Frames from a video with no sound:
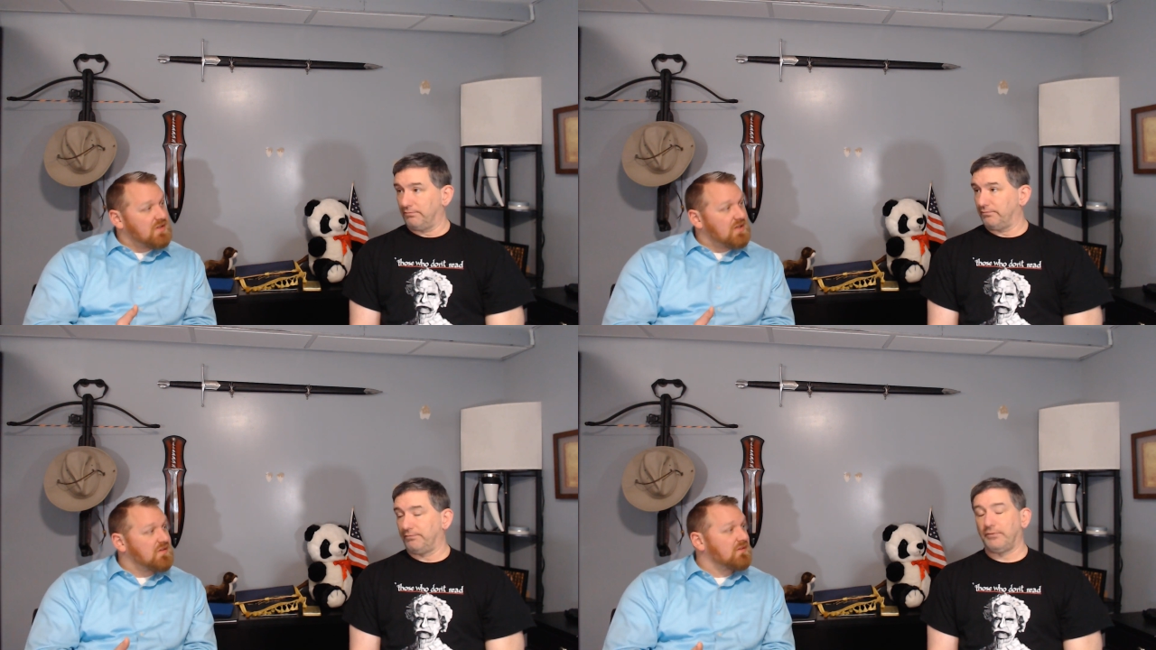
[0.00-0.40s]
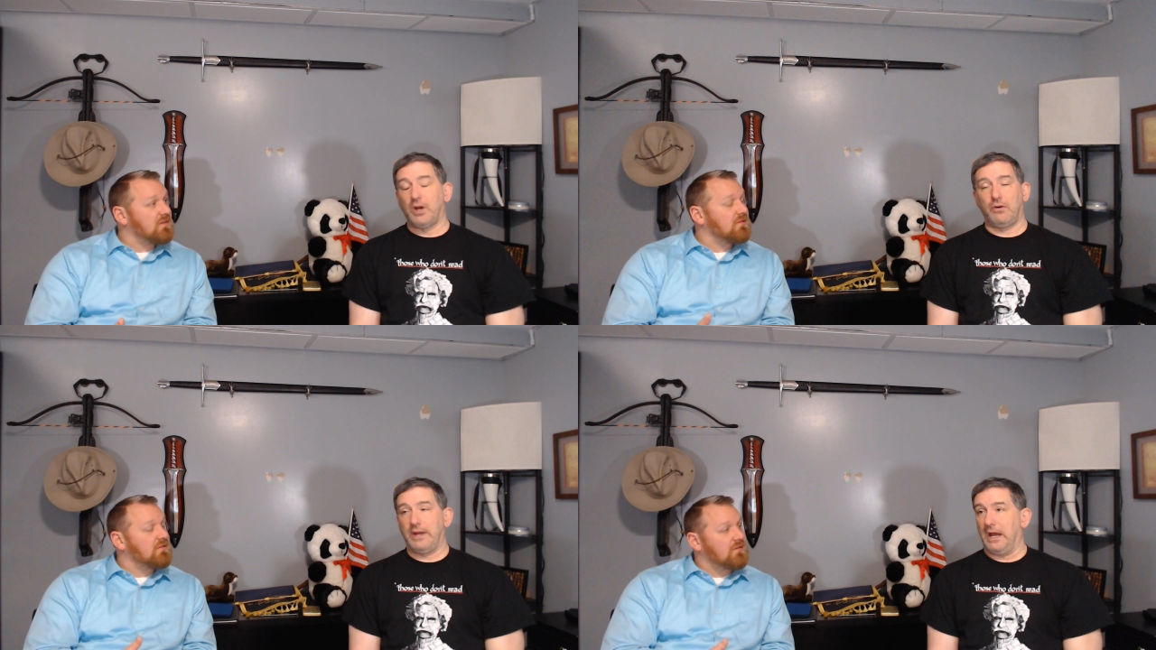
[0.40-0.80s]
Speaker 1: Caesar.
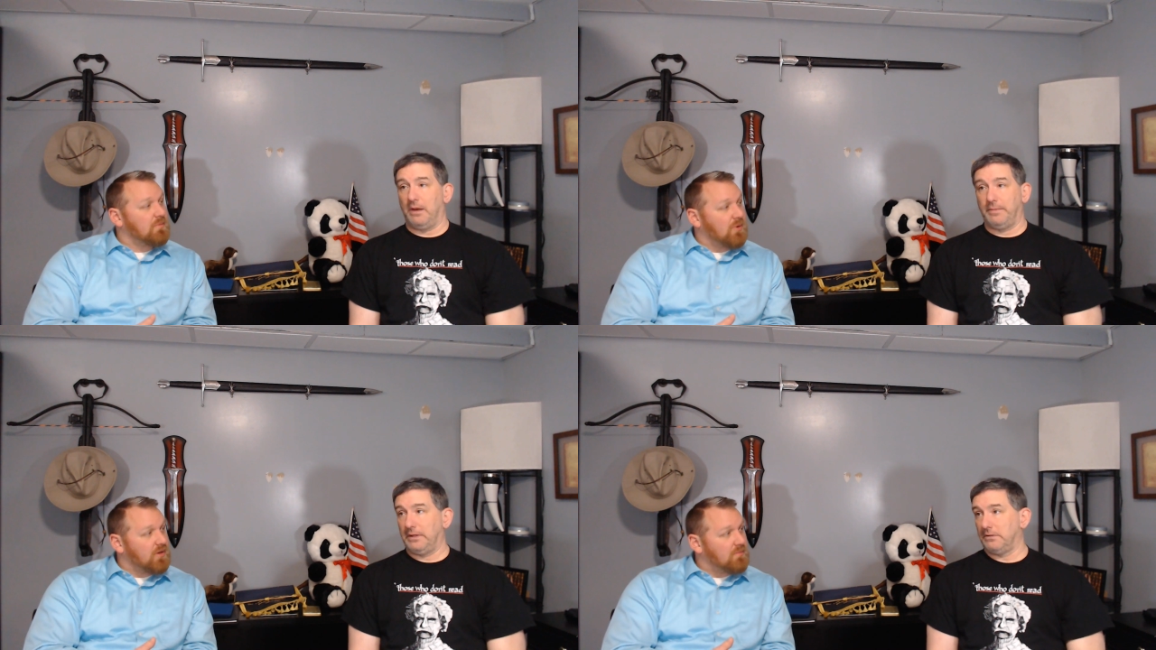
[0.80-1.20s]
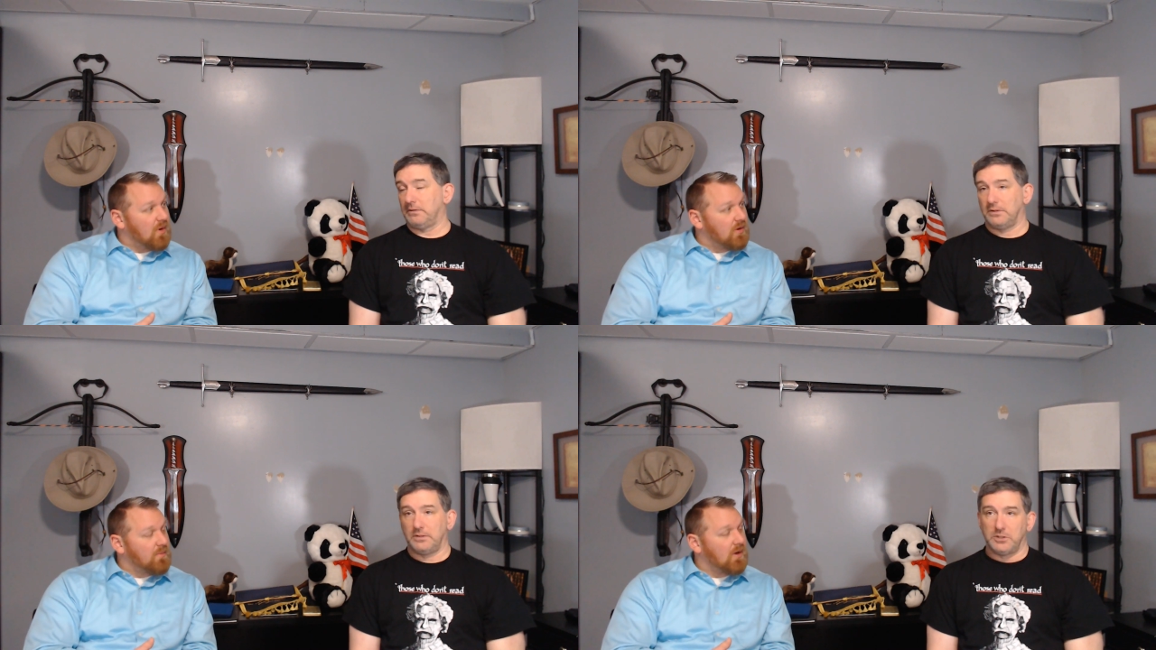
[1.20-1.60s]
Oh yeah, I mean
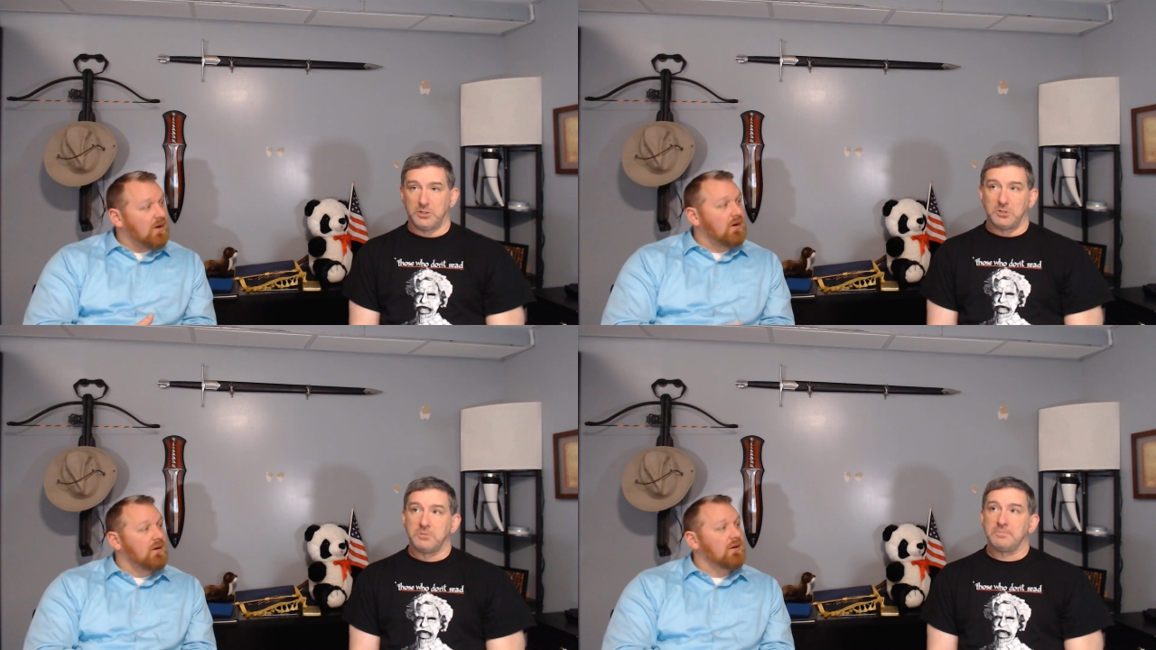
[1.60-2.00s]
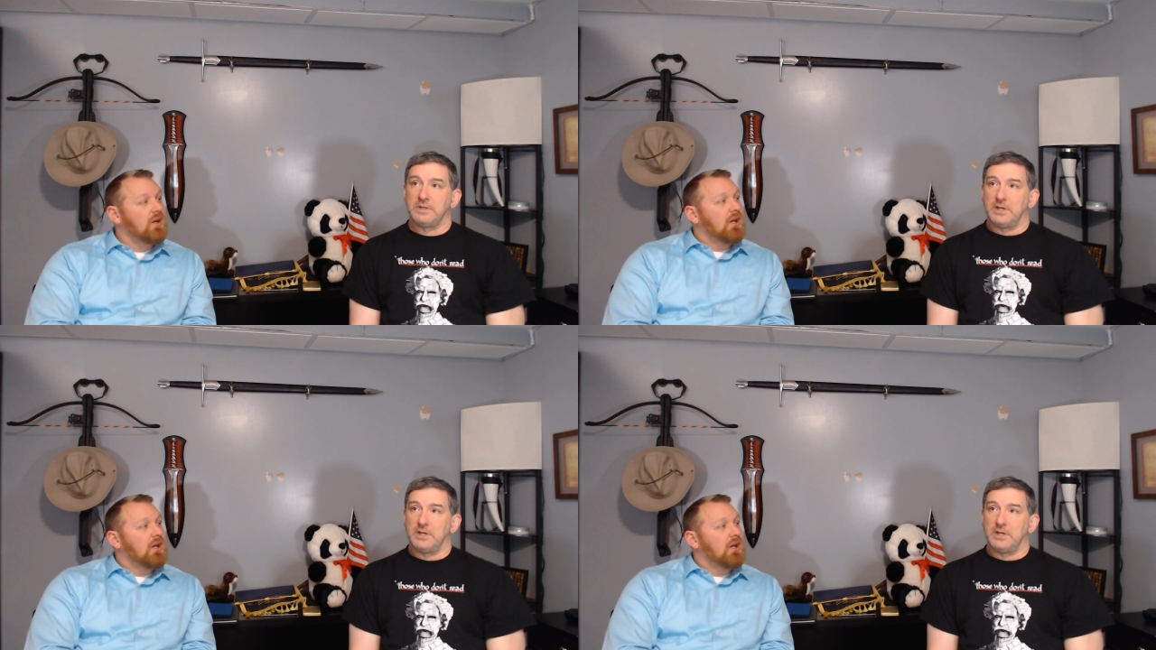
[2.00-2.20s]
Bonaparte,